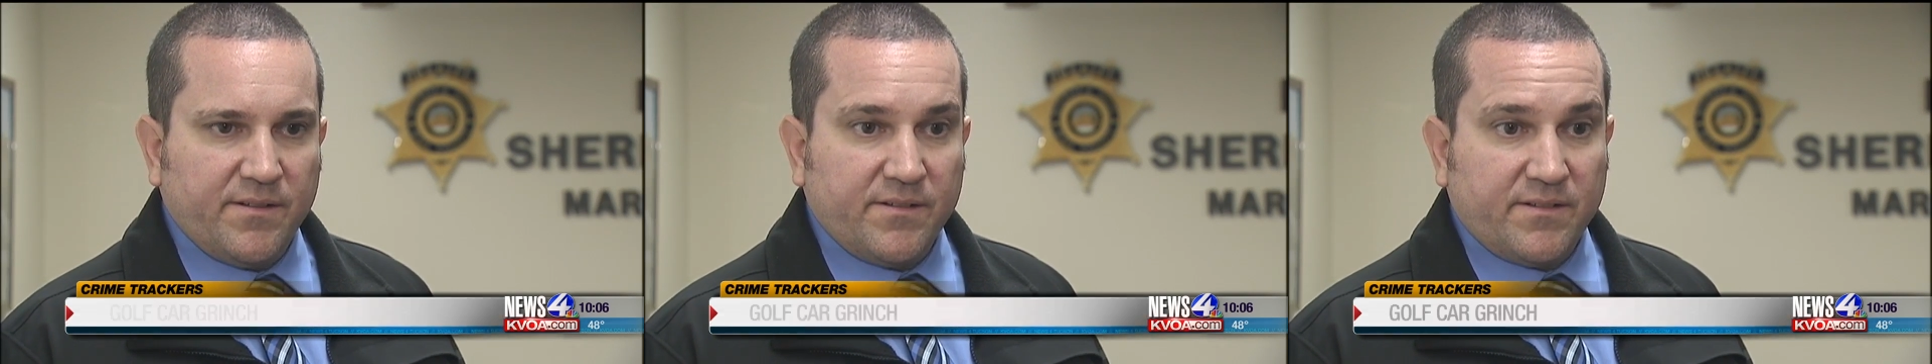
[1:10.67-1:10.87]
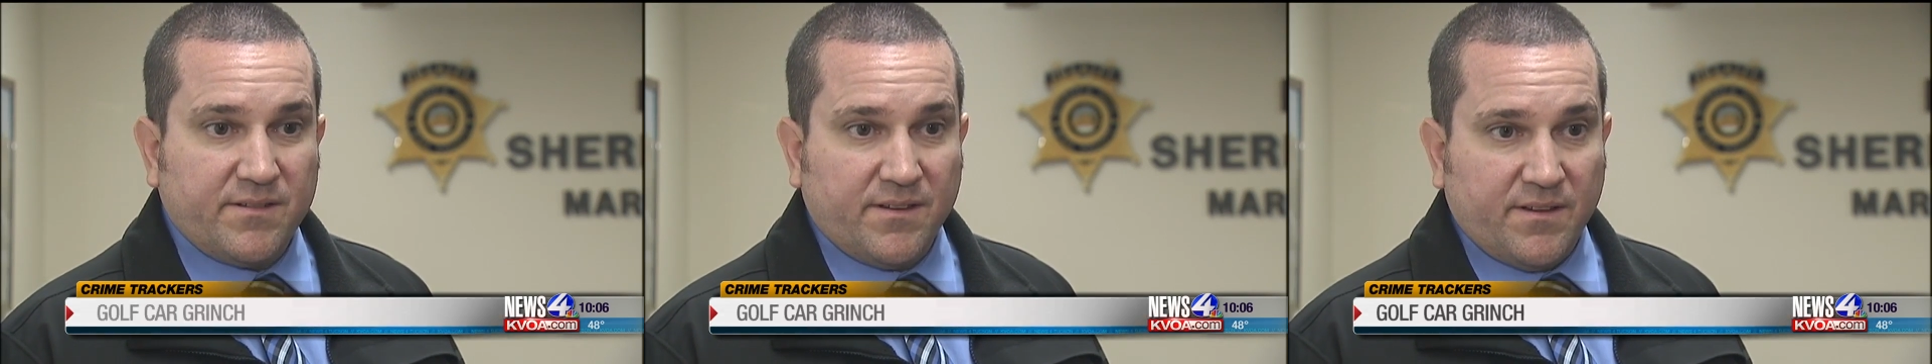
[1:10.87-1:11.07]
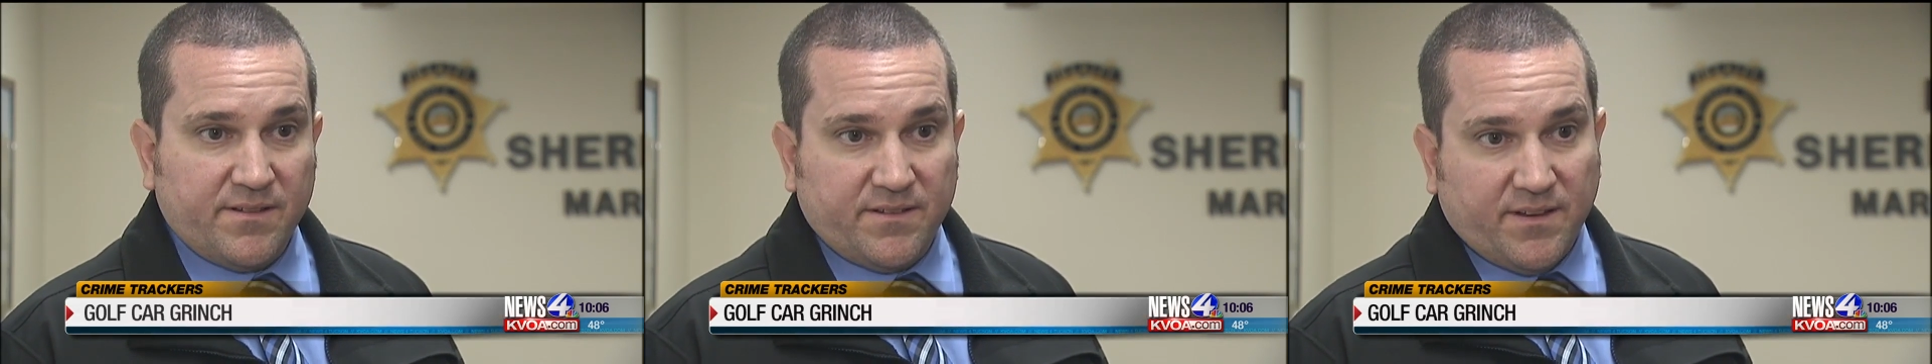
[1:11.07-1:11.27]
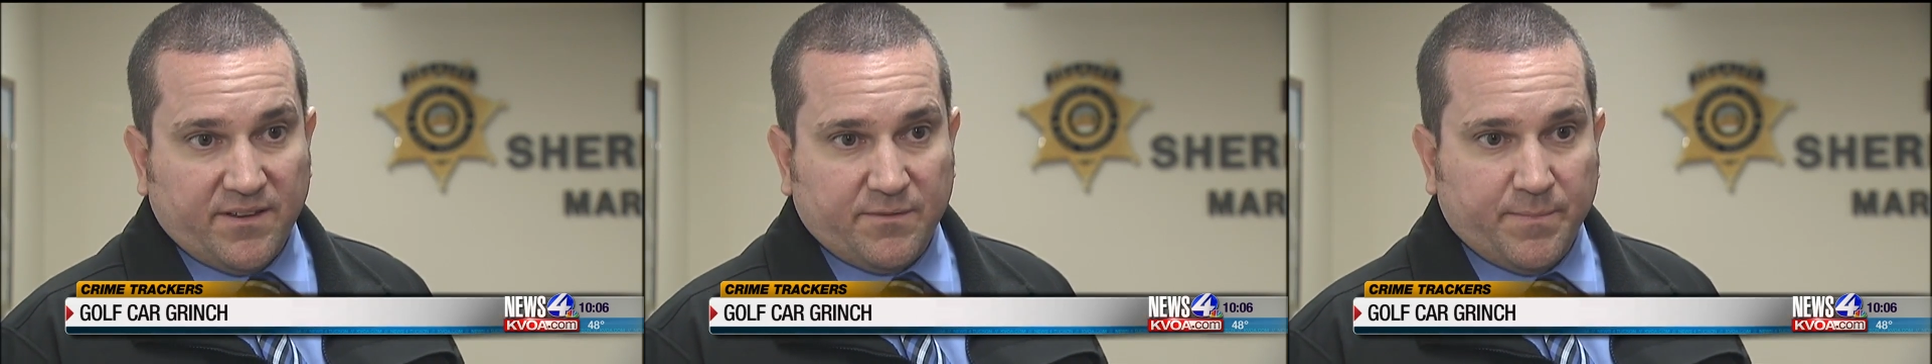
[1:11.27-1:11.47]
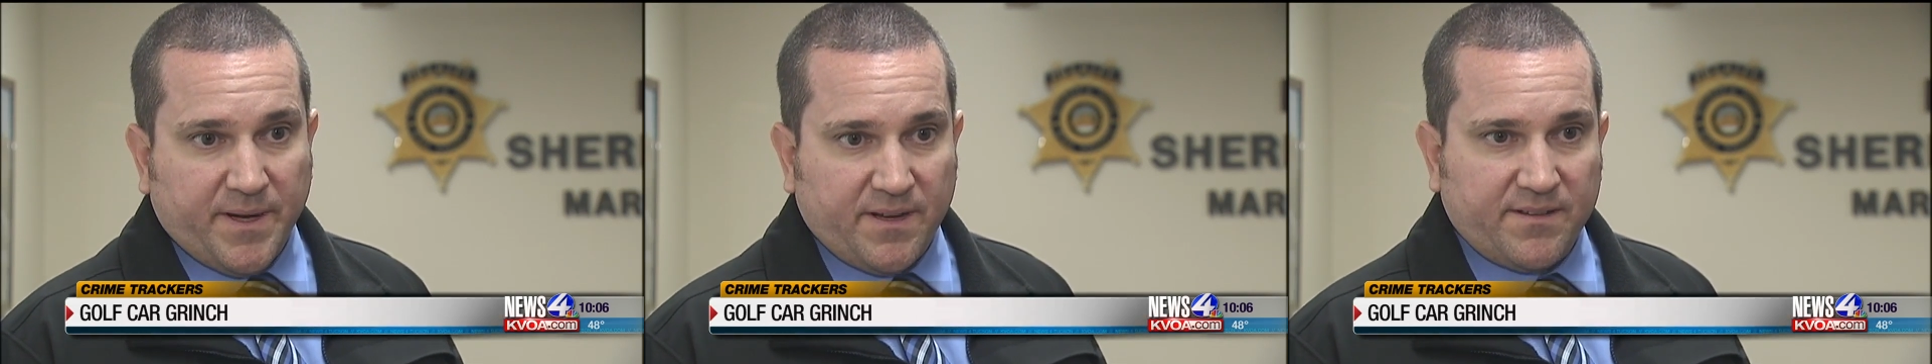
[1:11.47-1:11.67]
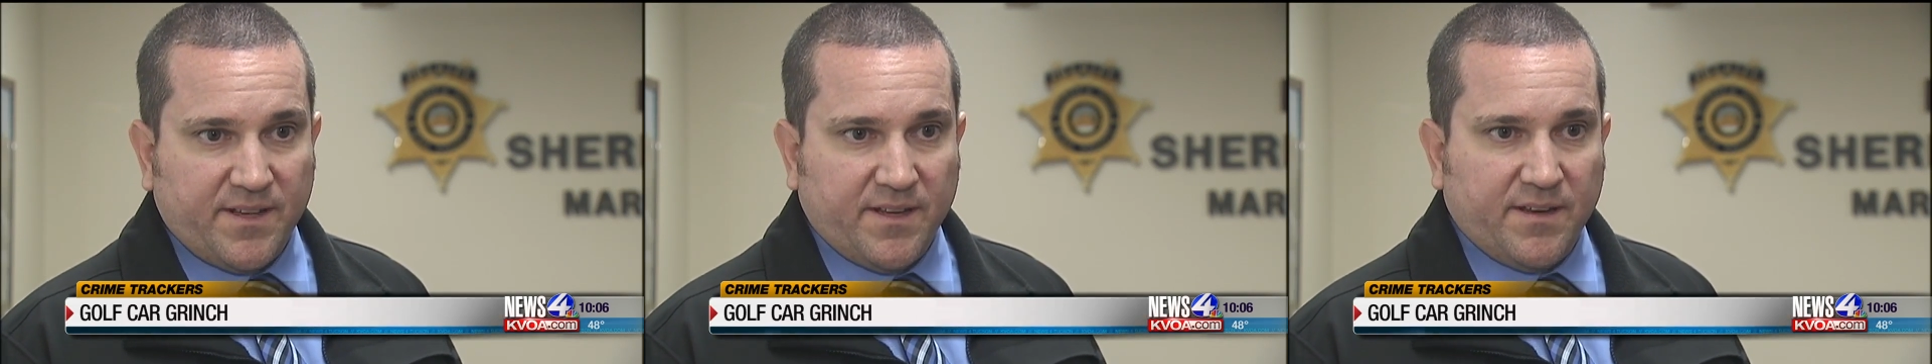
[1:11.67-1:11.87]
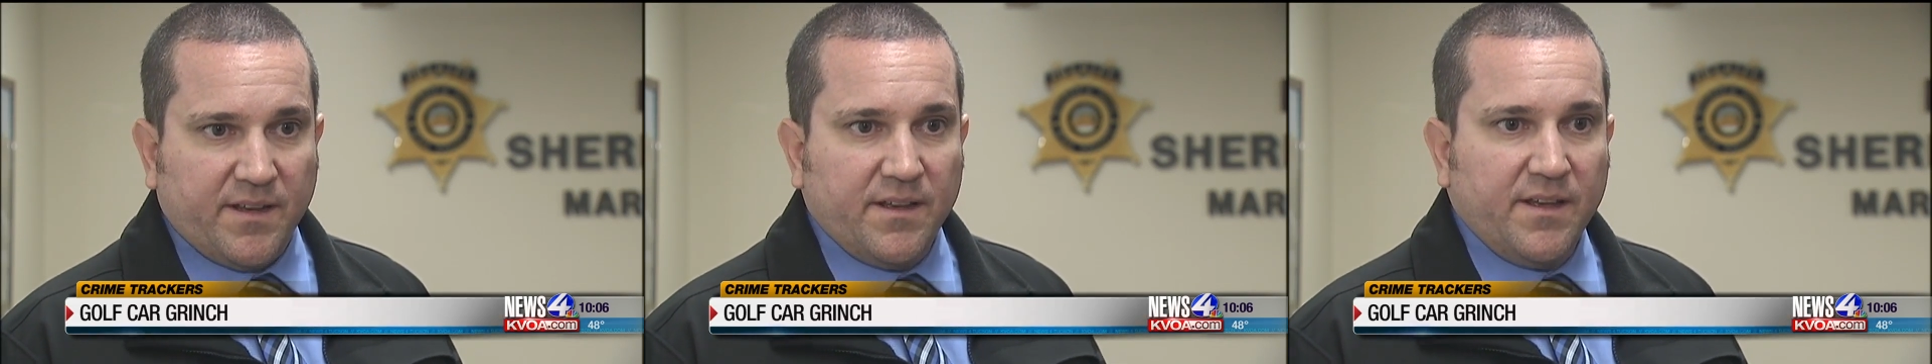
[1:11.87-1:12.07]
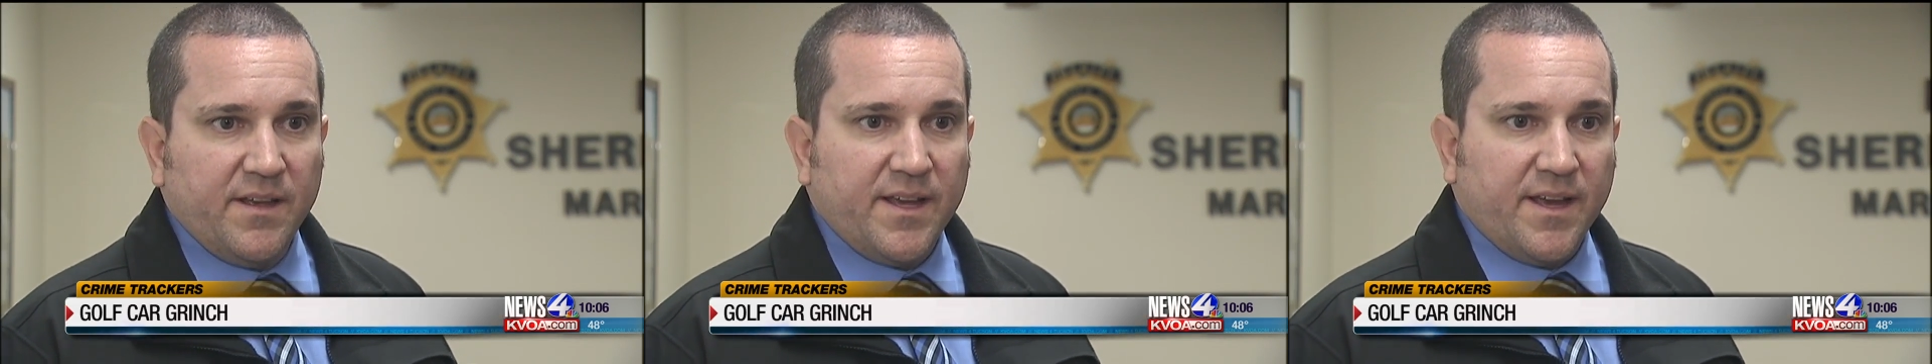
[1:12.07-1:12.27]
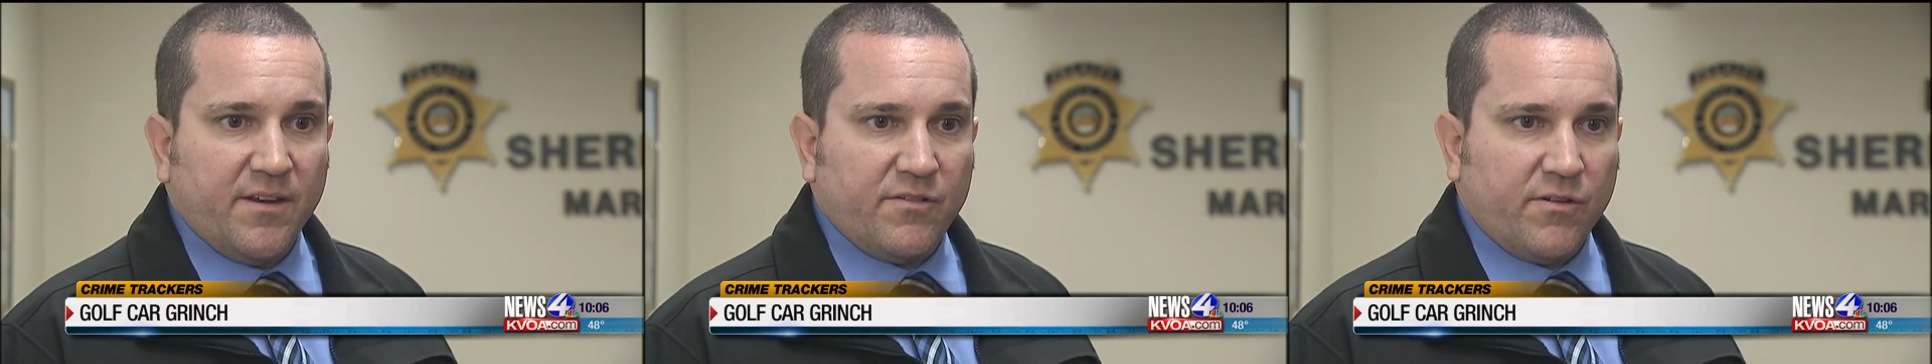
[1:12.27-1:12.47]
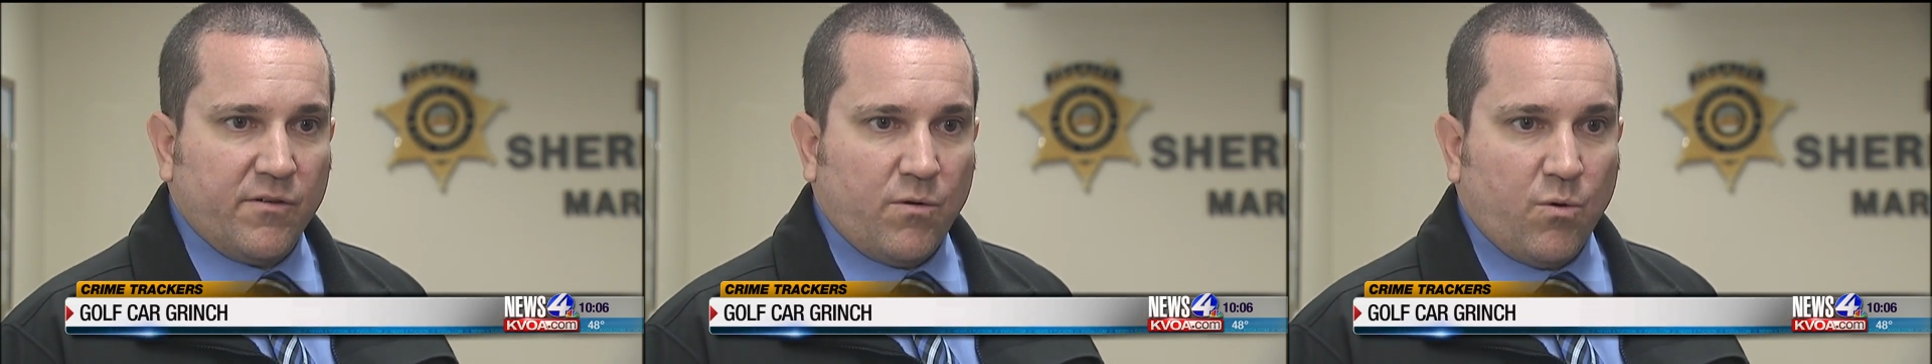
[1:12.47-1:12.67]
su suspect had
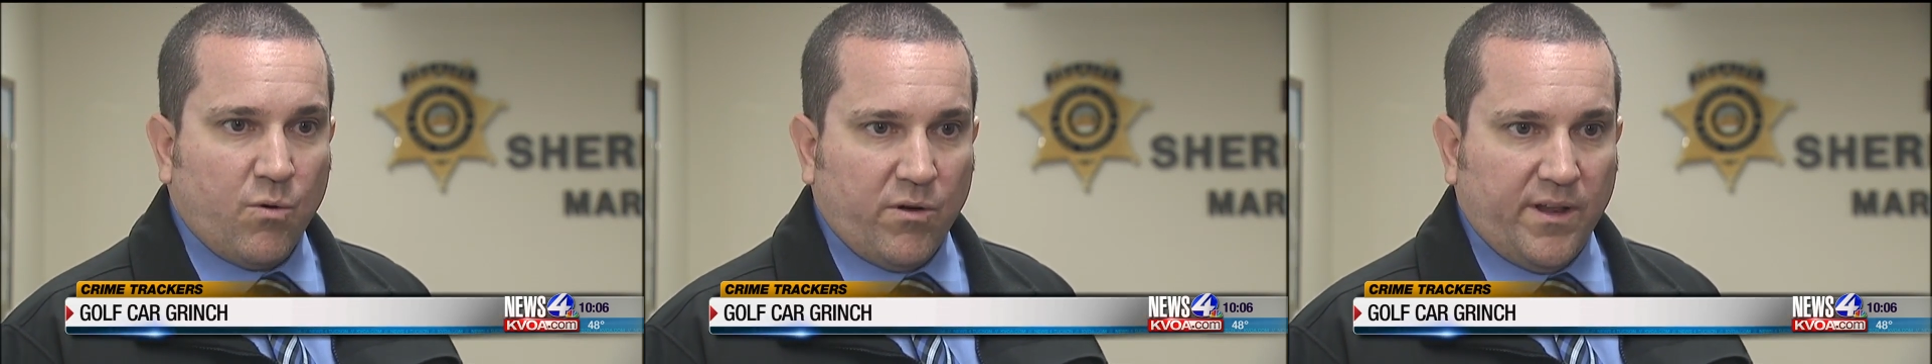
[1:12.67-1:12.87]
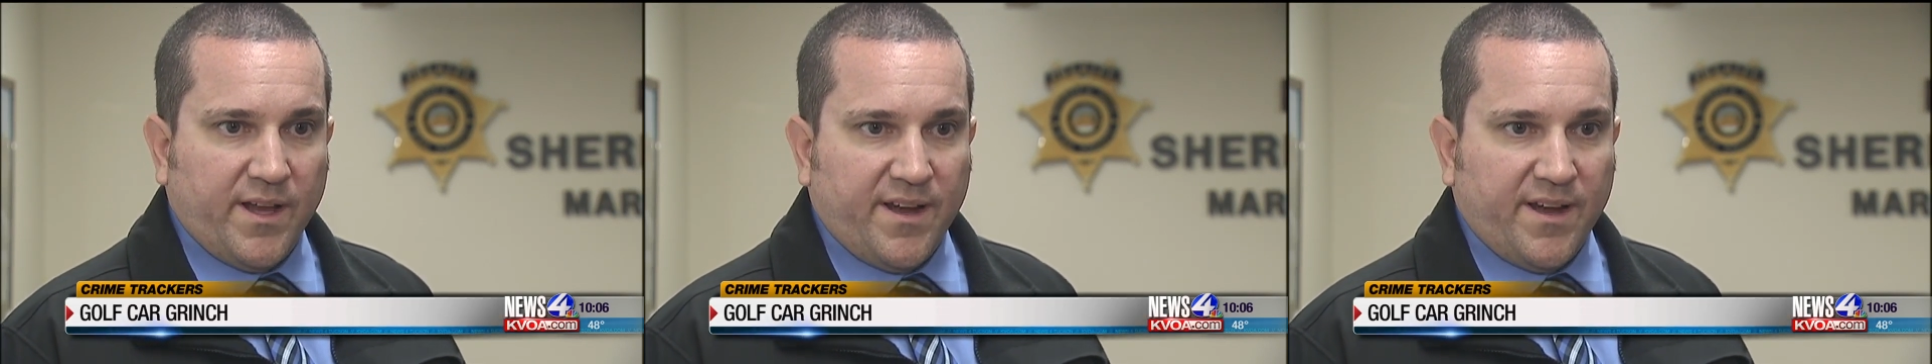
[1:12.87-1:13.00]
entered or